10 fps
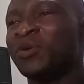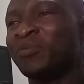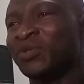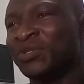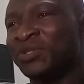
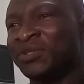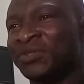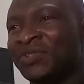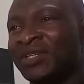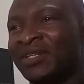
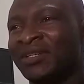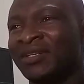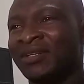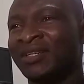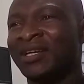composition.
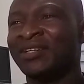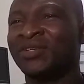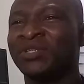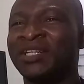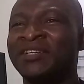It
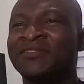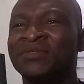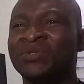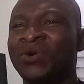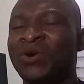has
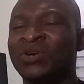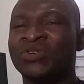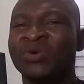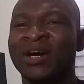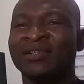uneven or
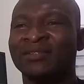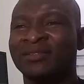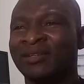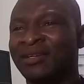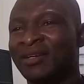
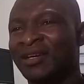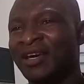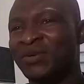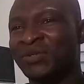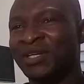coarse
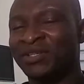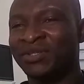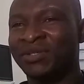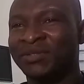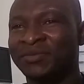echo
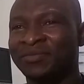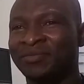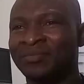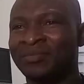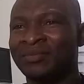texture.
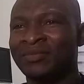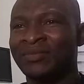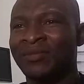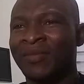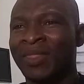
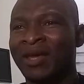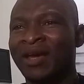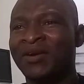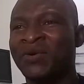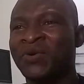
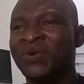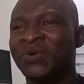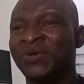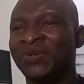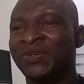
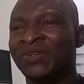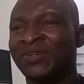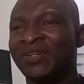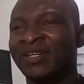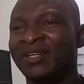Echo
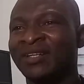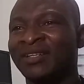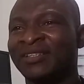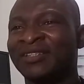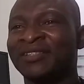
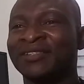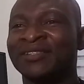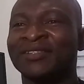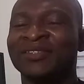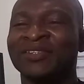
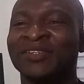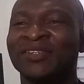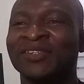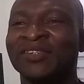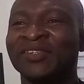is
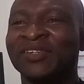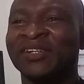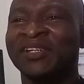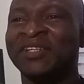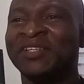
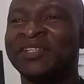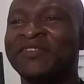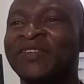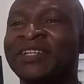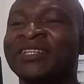a
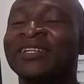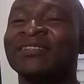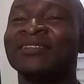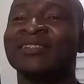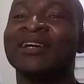
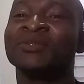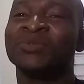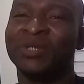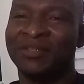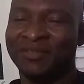reflected sound
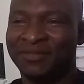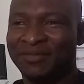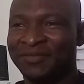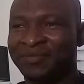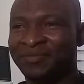
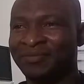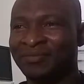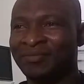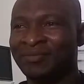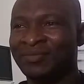wave
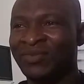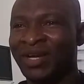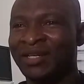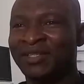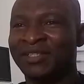
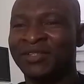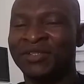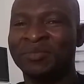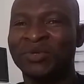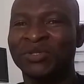and is
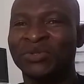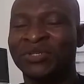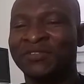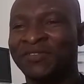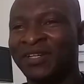synonymous to
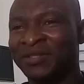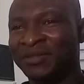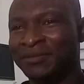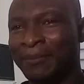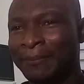reflection.